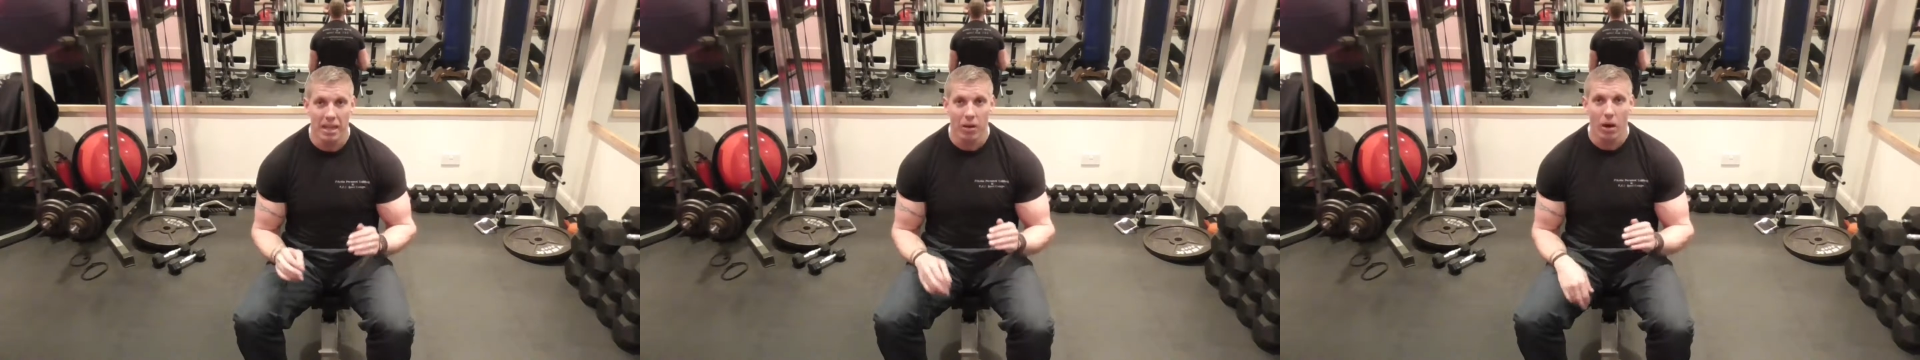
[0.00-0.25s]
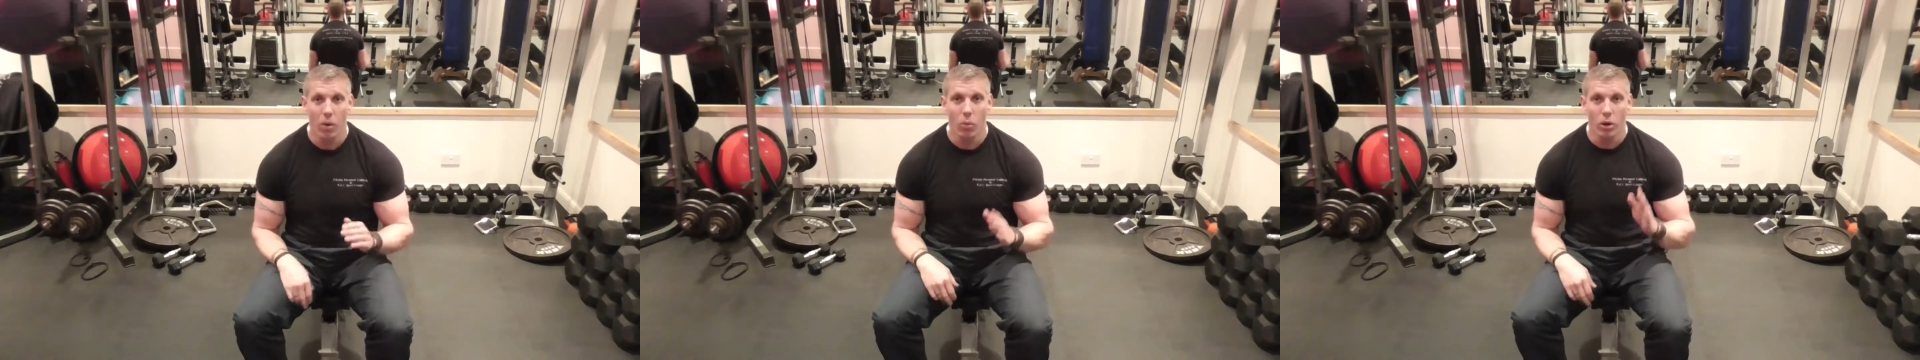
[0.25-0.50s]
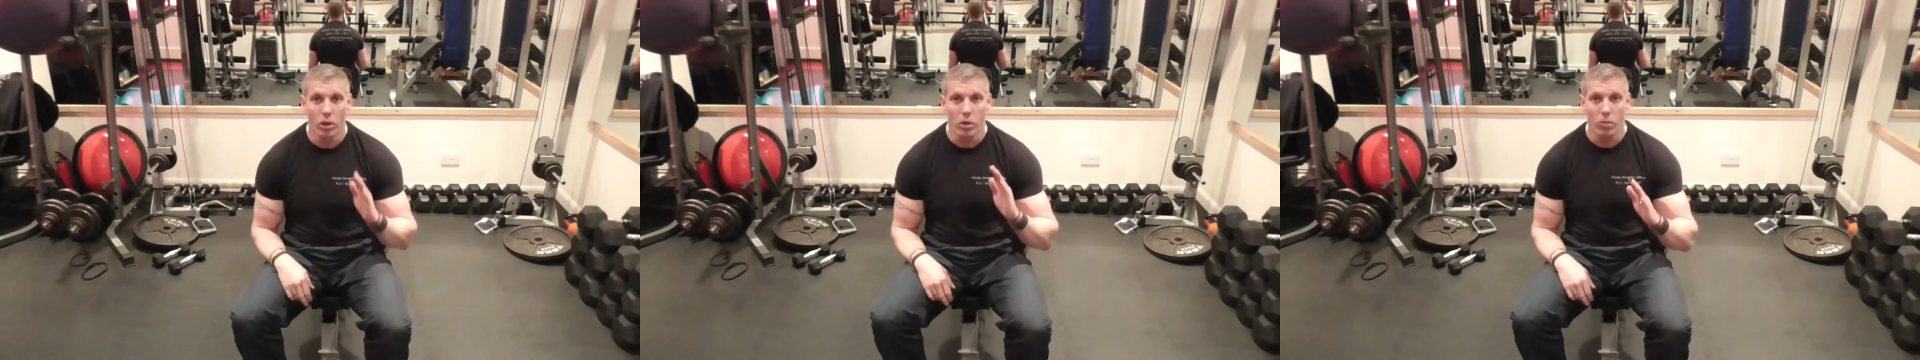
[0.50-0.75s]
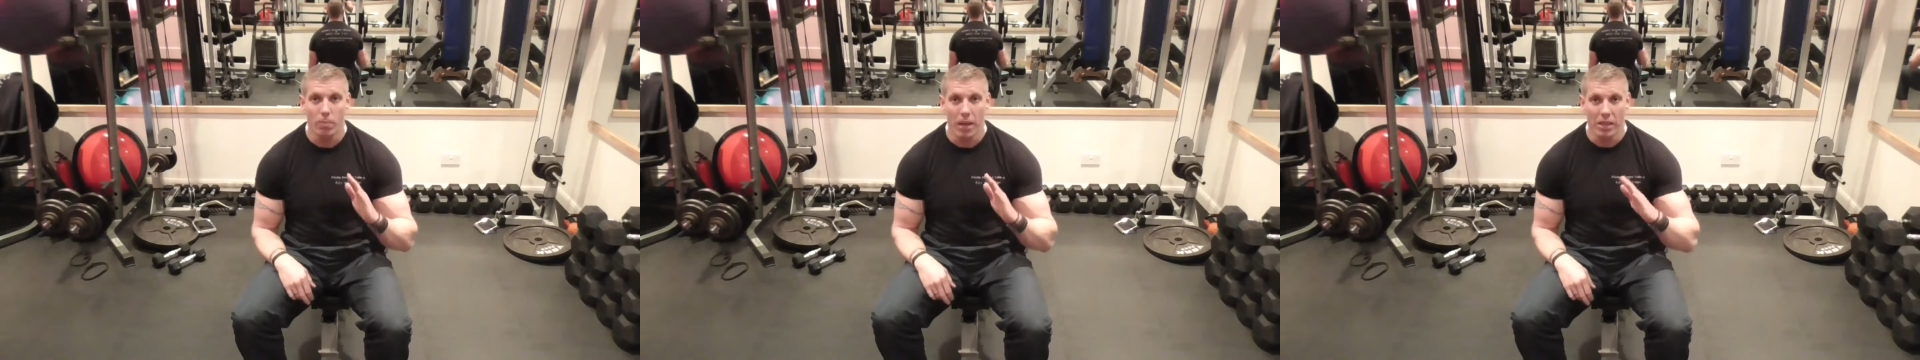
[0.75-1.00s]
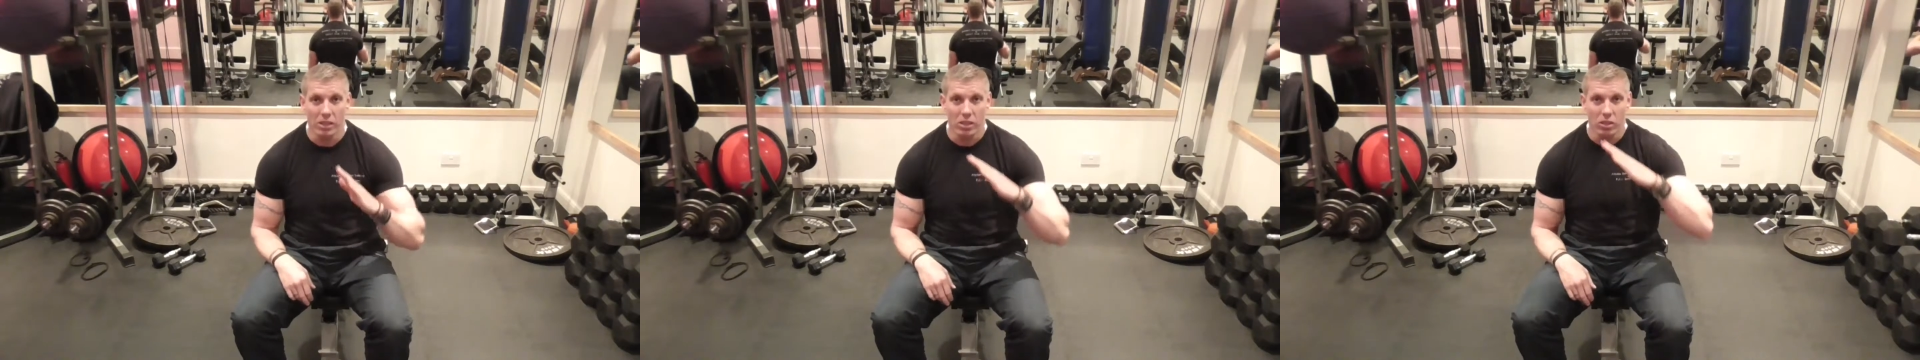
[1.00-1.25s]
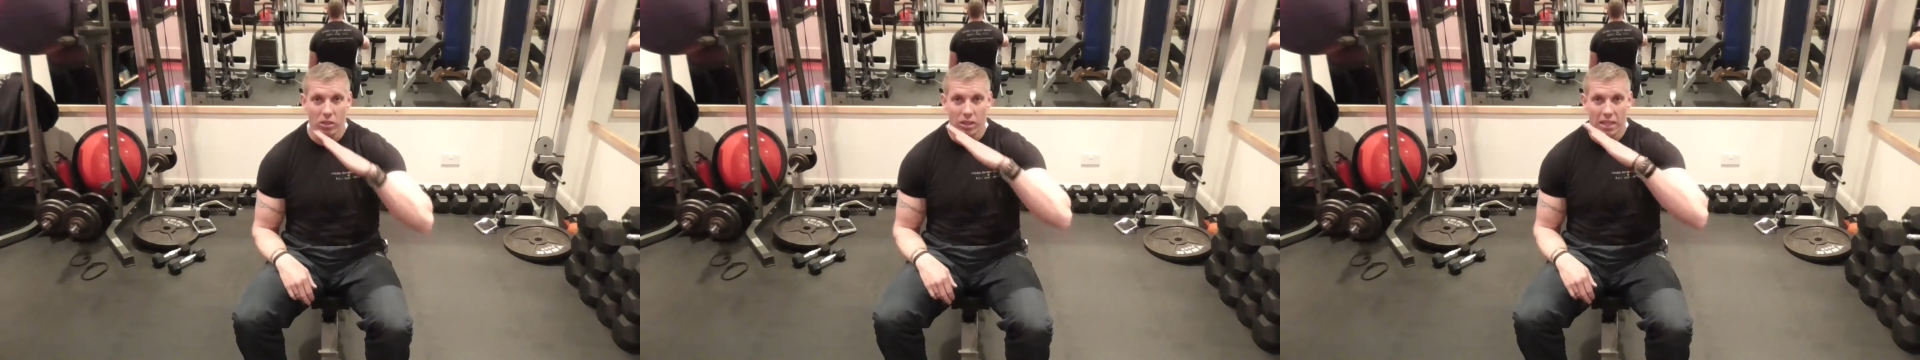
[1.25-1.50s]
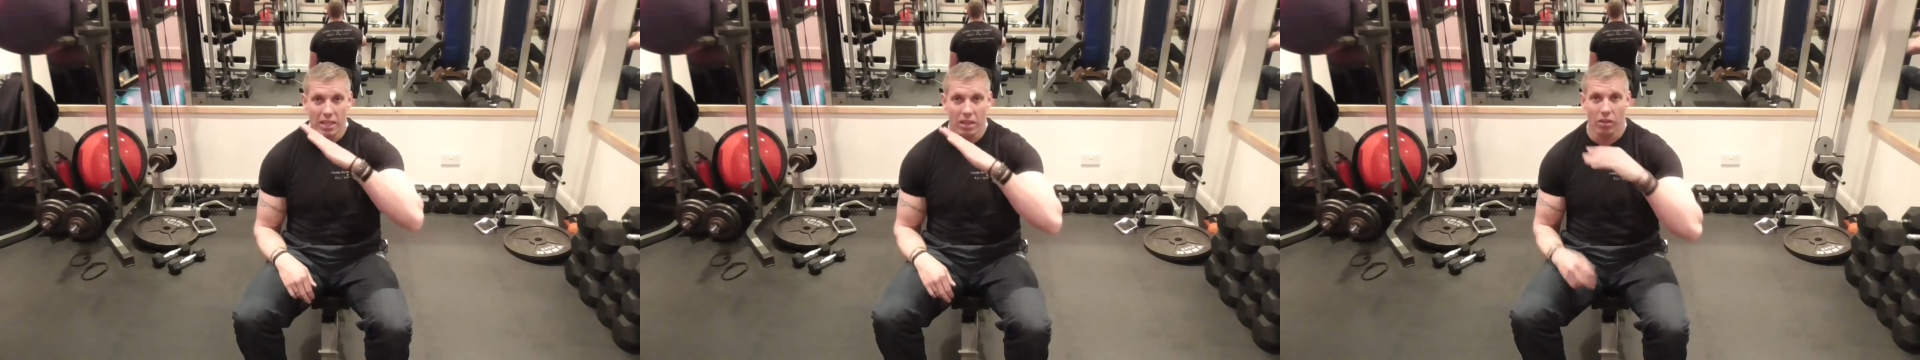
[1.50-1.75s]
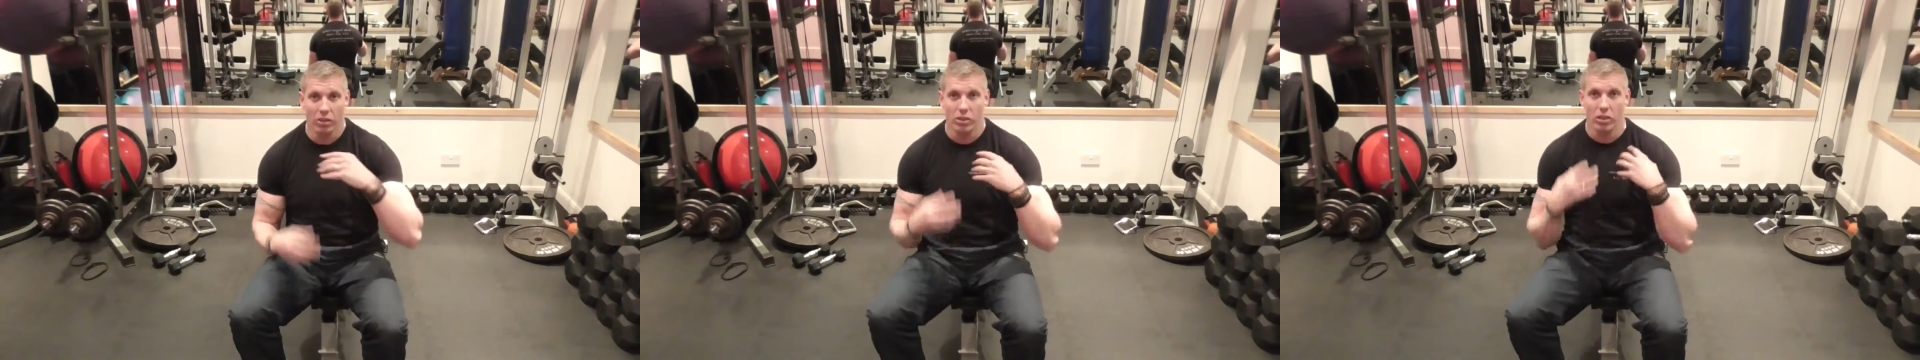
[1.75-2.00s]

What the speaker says: Now, I want your bench on an incline,